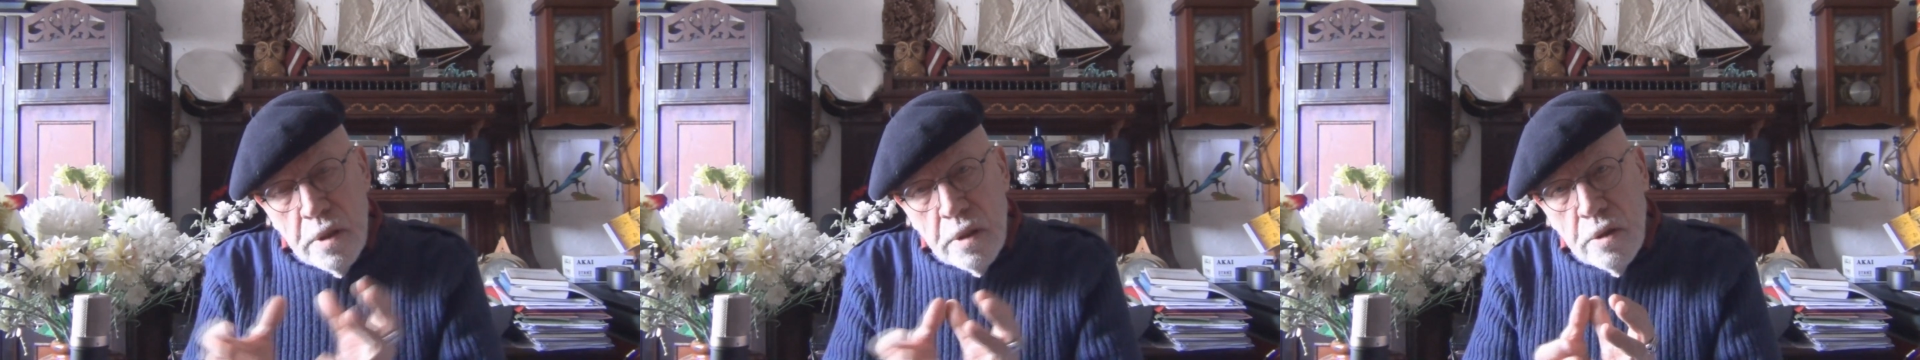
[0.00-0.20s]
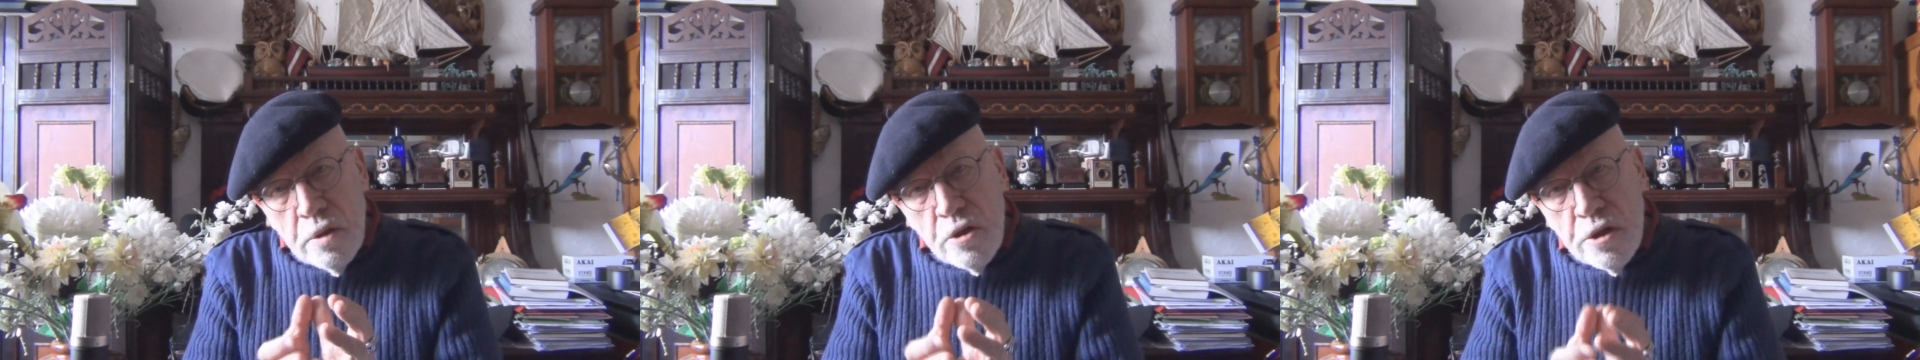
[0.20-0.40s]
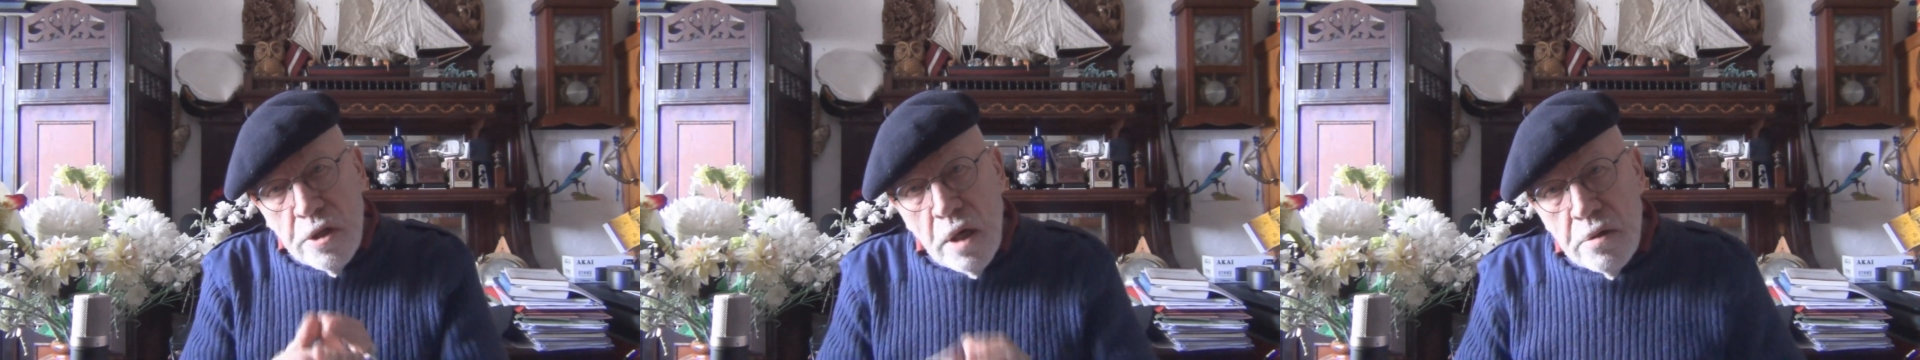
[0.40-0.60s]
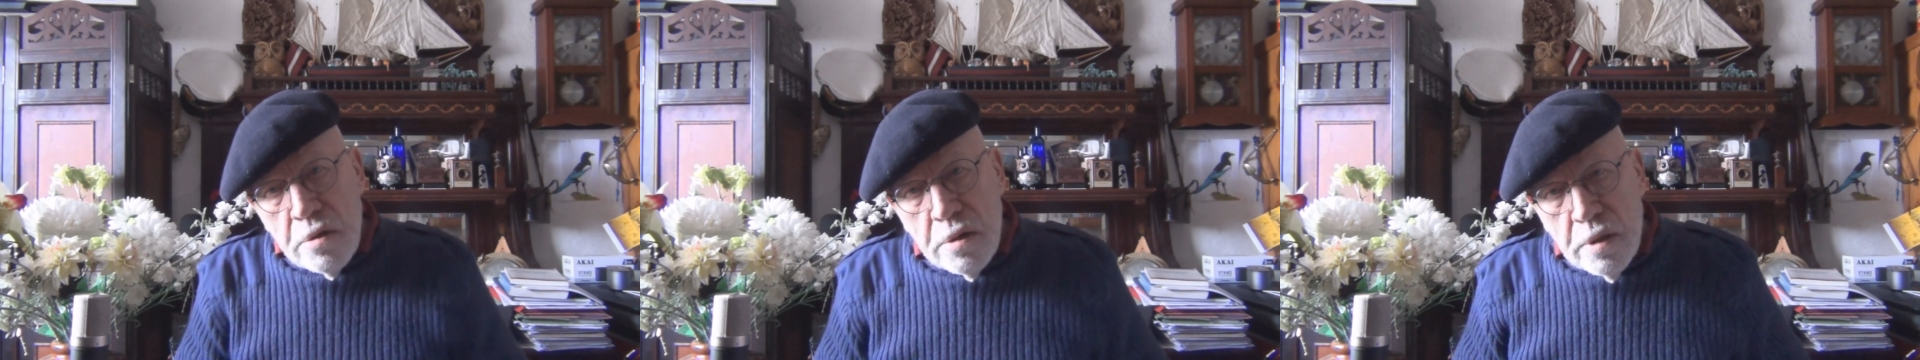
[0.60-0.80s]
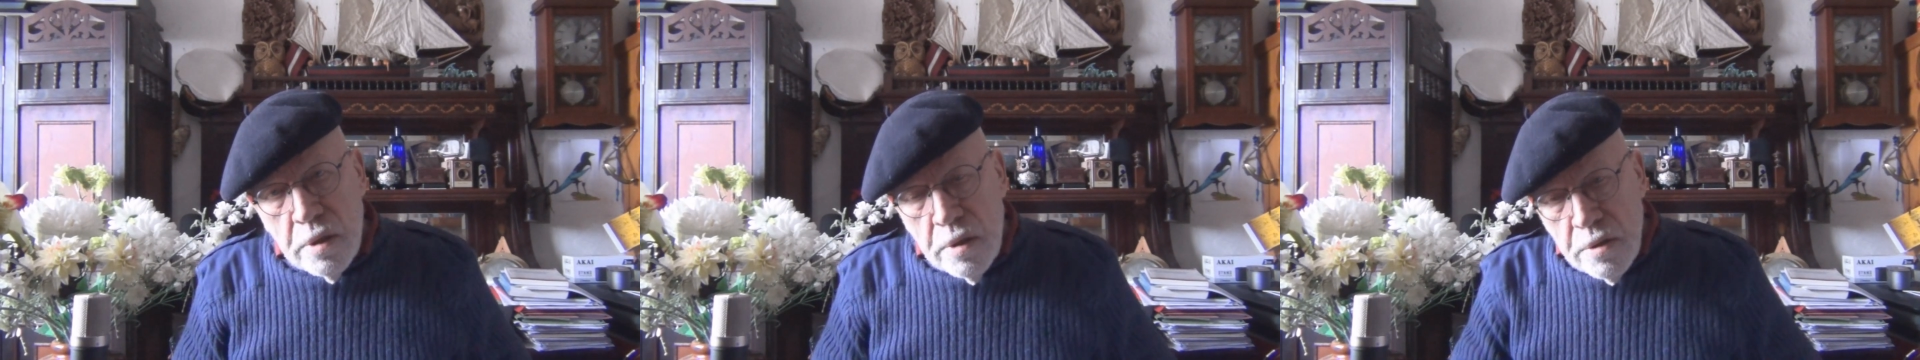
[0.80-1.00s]
it can
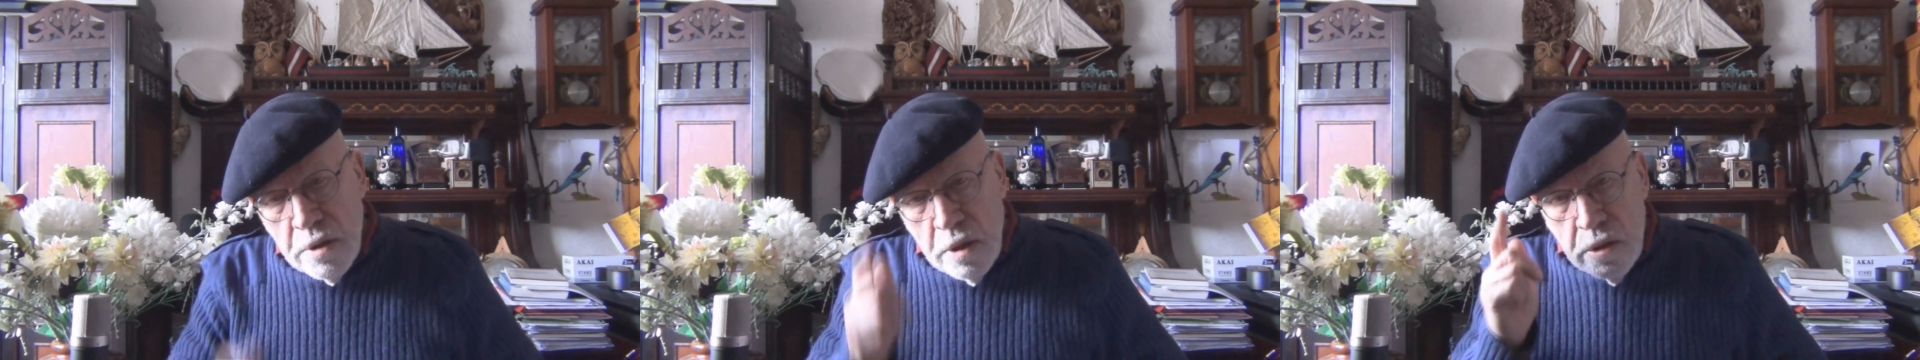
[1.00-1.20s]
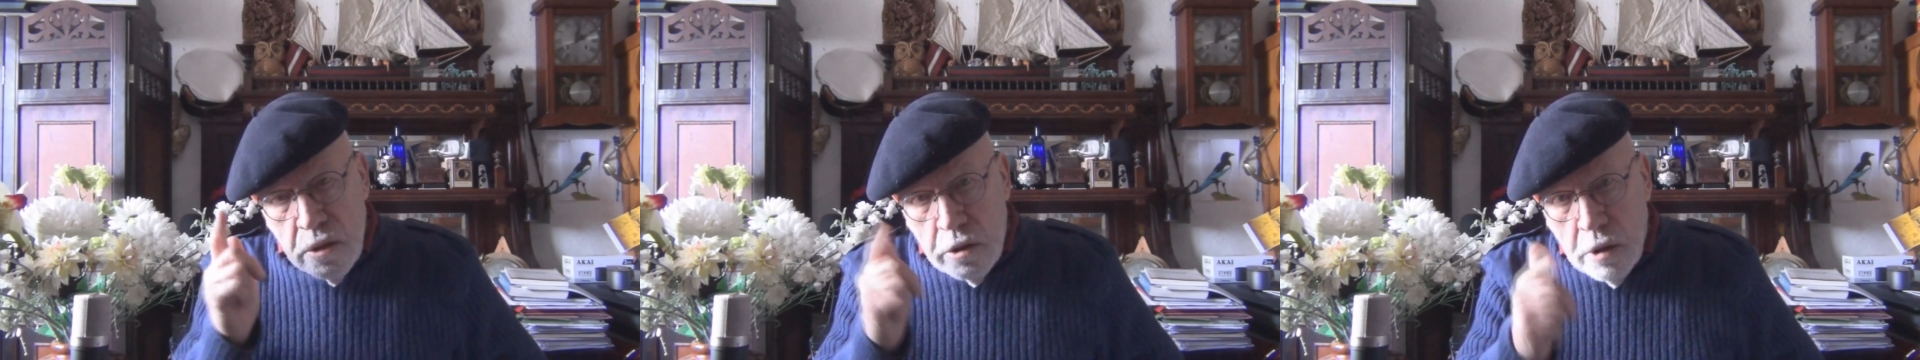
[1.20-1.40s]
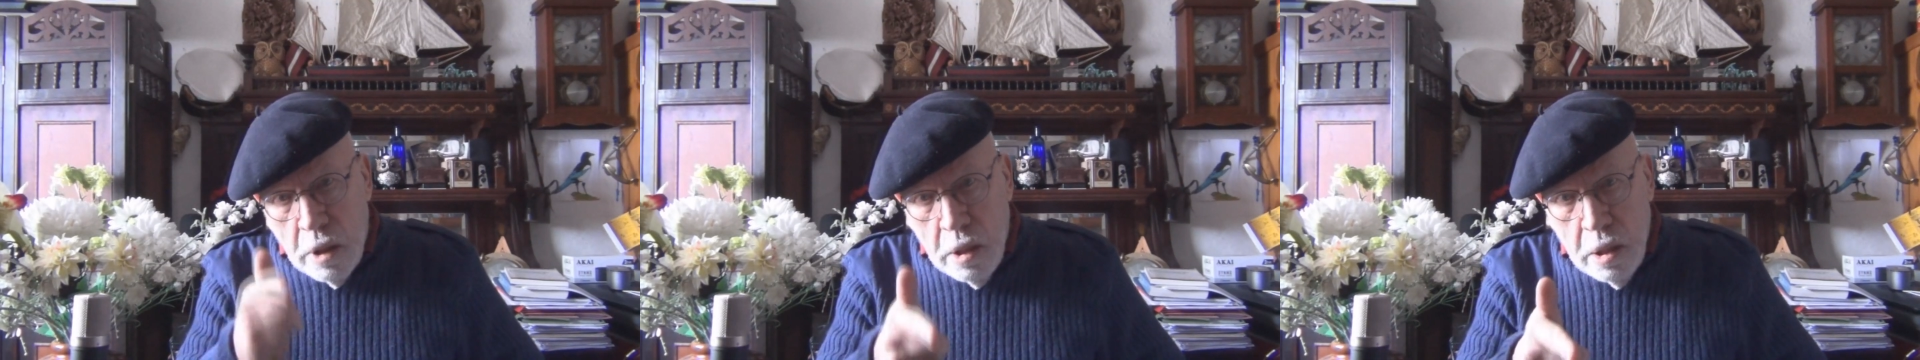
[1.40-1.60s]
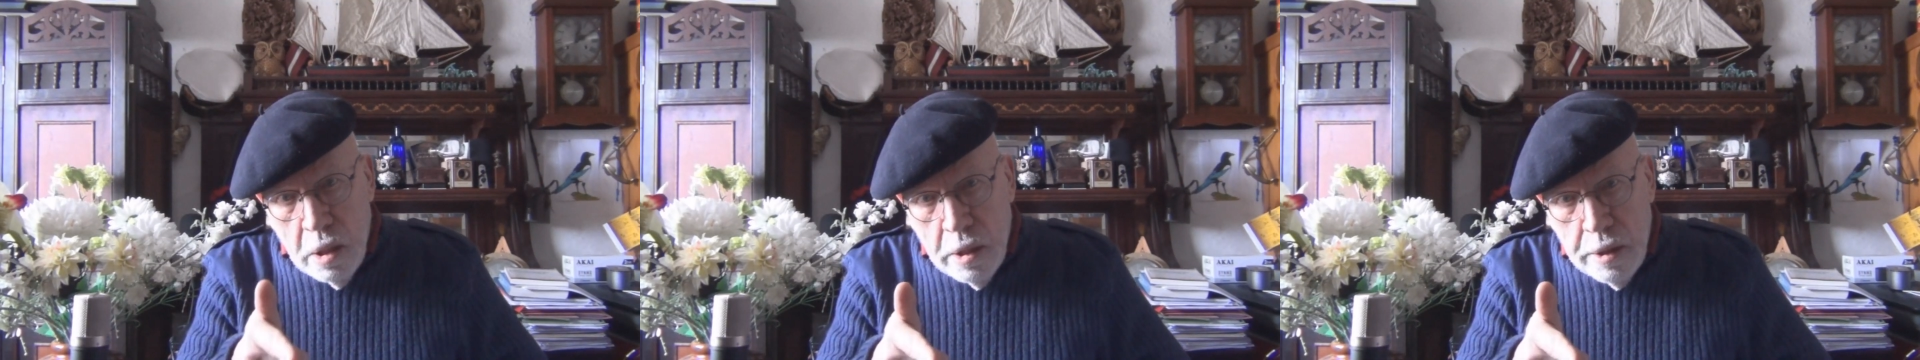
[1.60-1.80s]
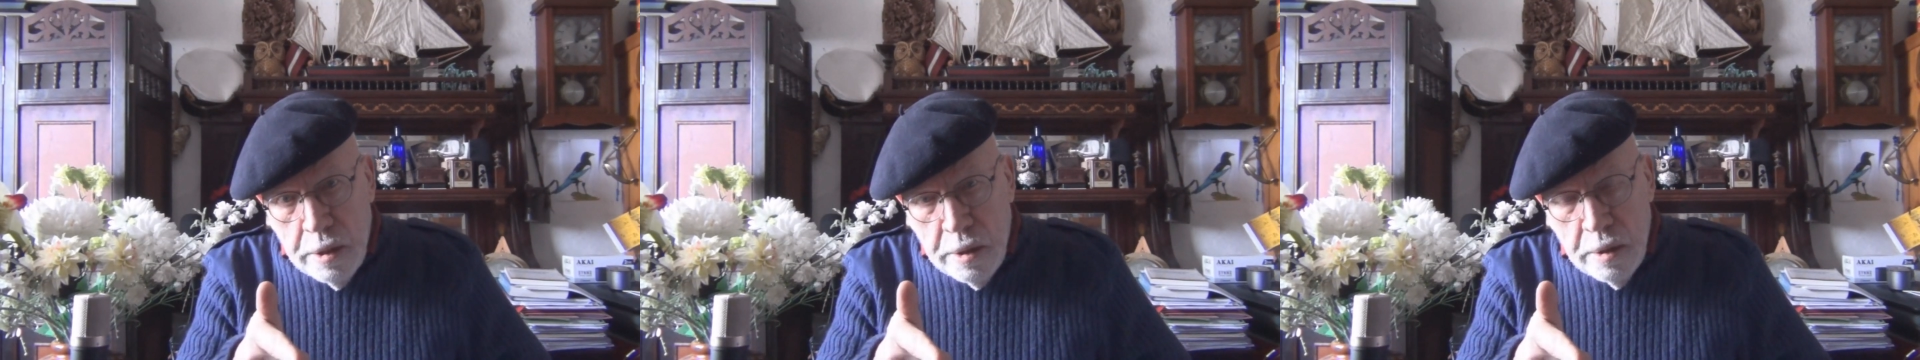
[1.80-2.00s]
shout at it and say,
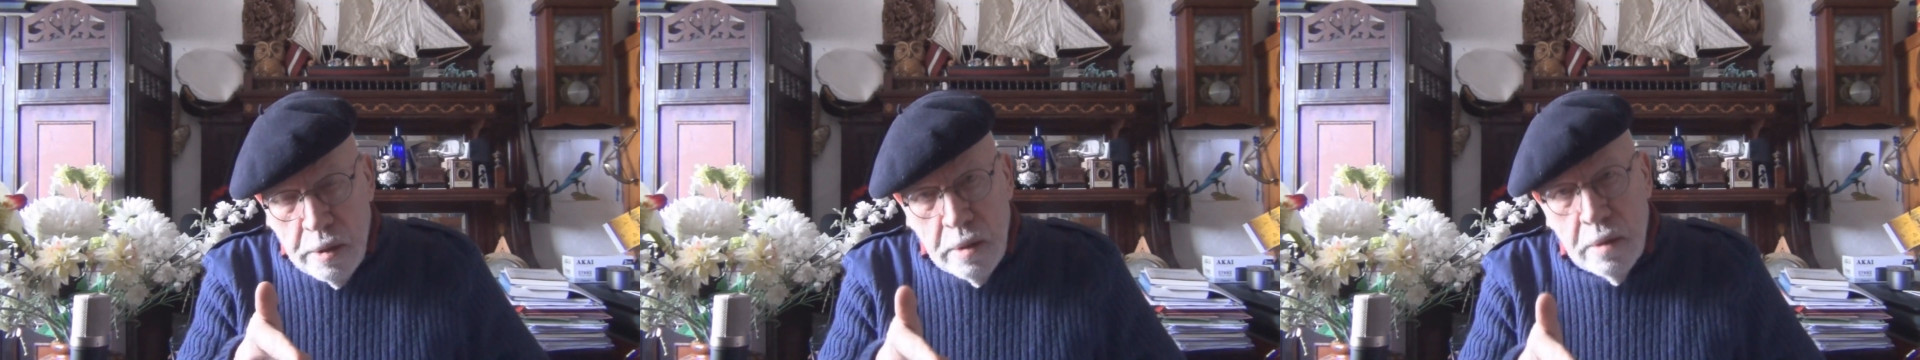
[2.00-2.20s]
"Die."